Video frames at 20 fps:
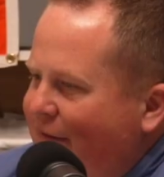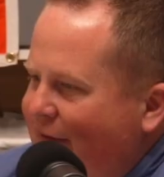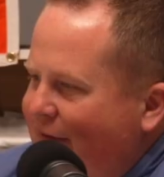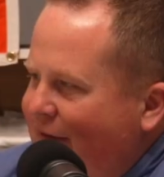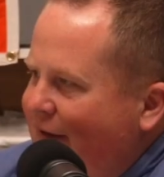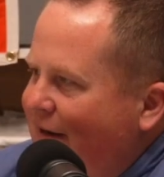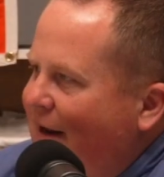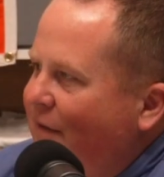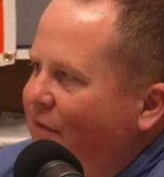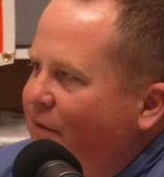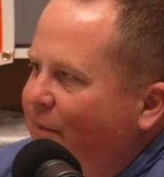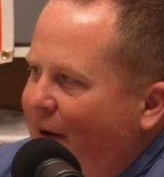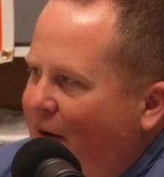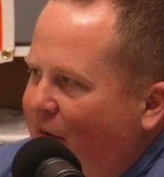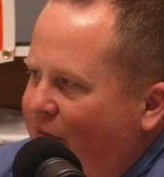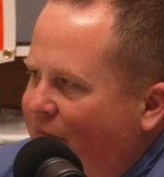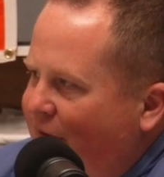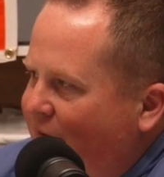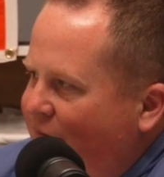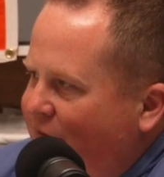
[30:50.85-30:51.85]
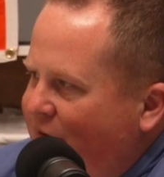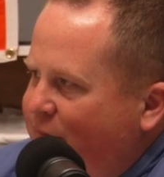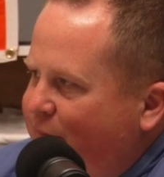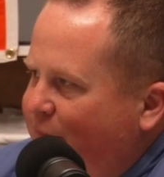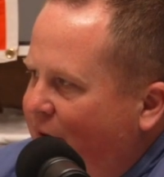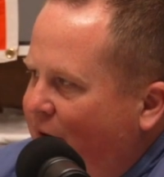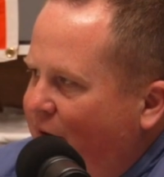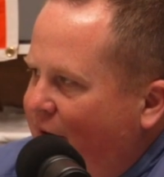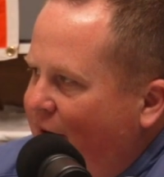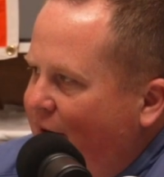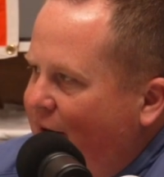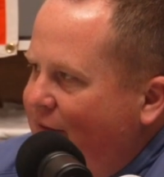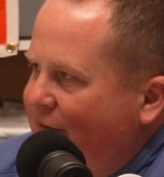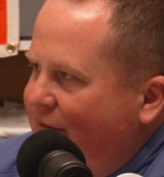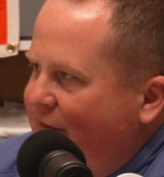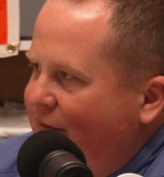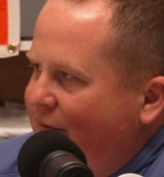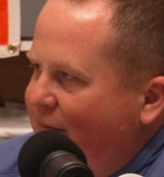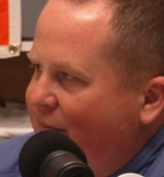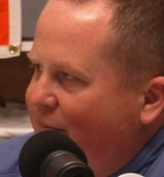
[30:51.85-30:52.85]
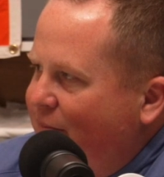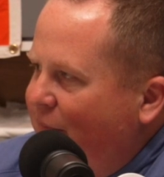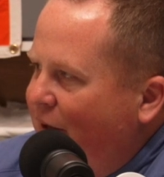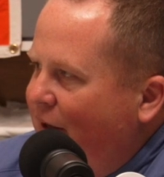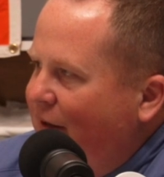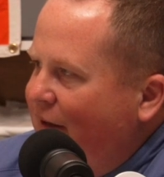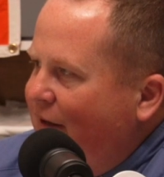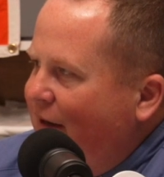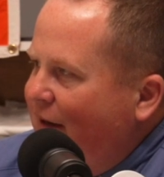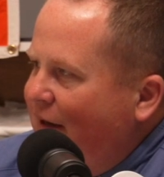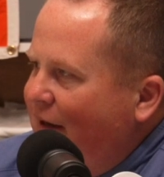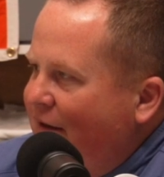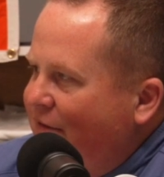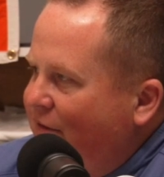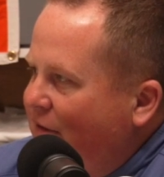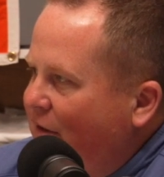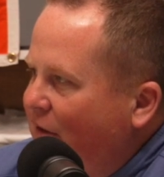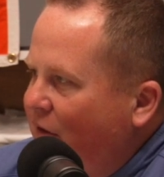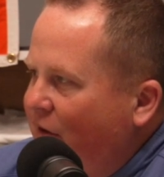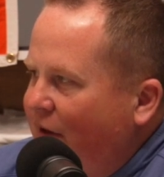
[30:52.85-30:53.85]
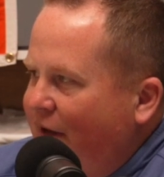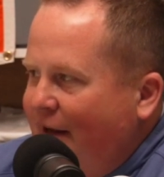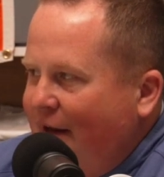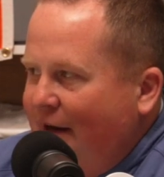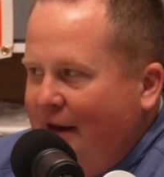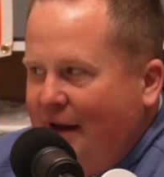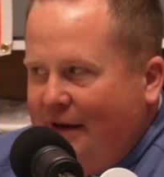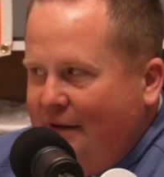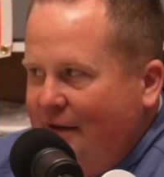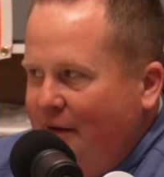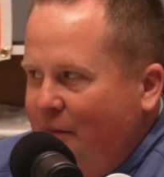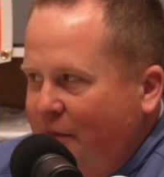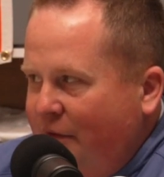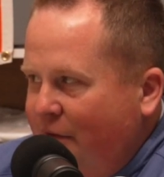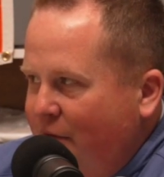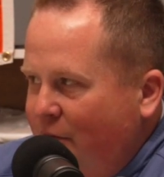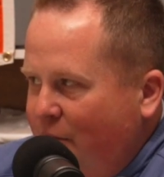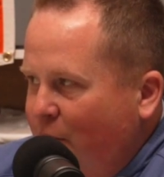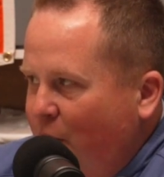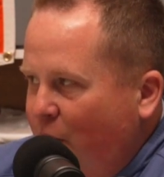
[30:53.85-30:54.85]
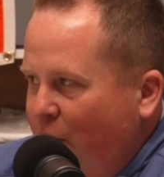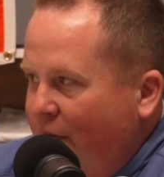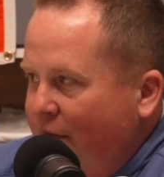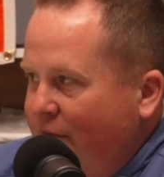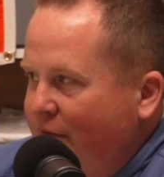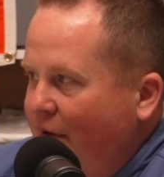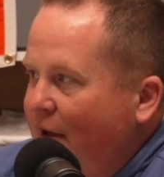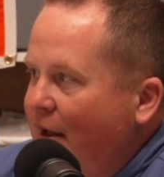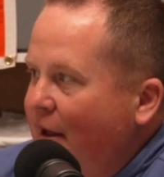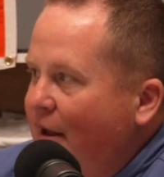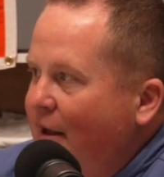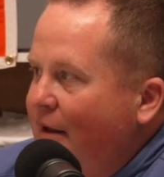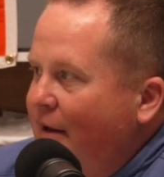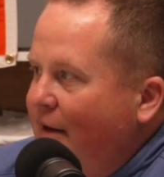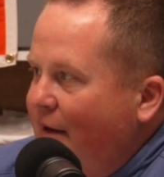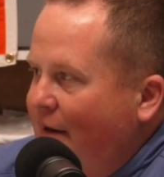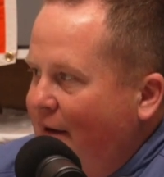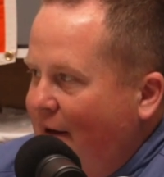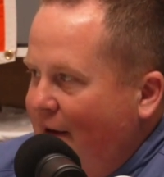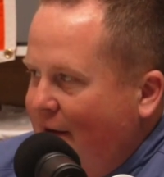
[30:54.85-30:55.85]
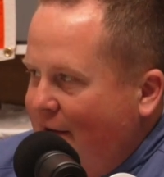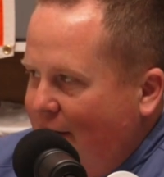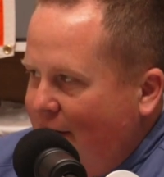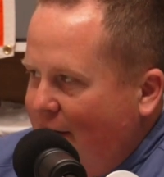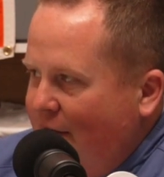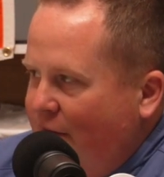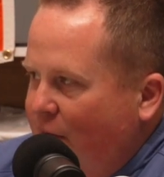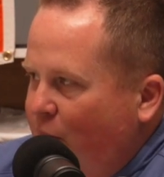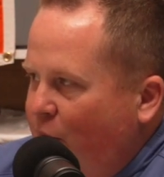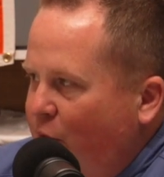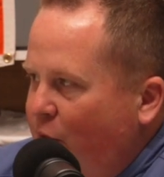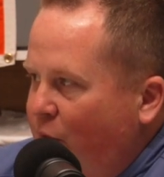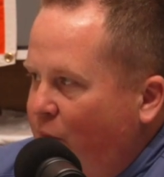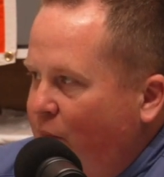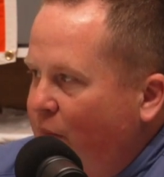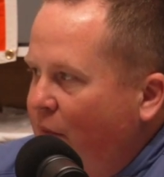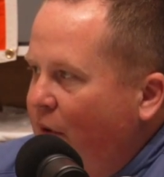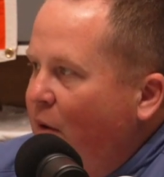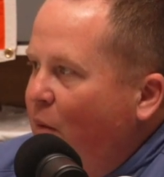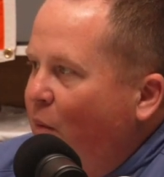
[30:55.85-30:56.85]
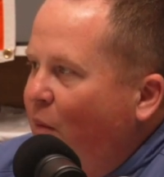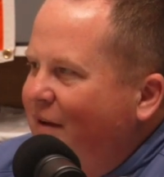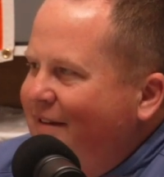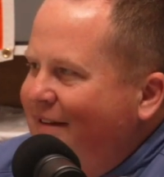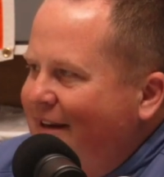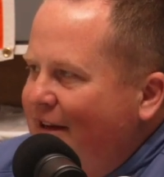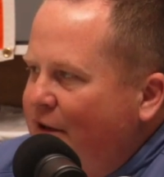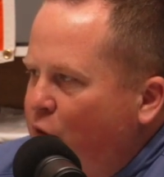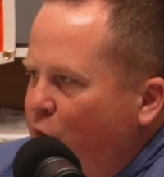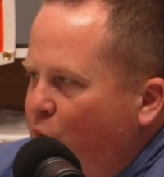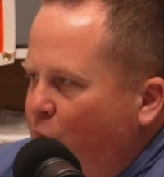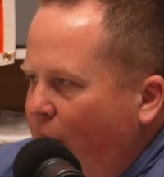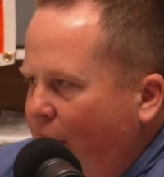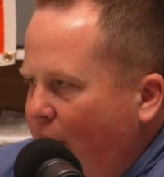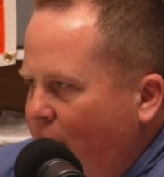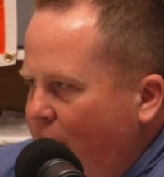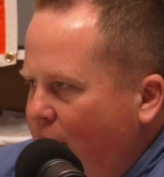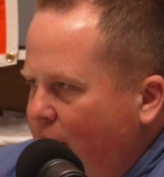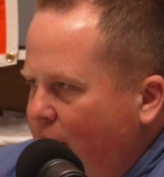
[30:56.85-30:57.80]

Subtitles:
Didn't have the Power 5 experience, but is clearly connected with you boys, connected in the room. What's he do well?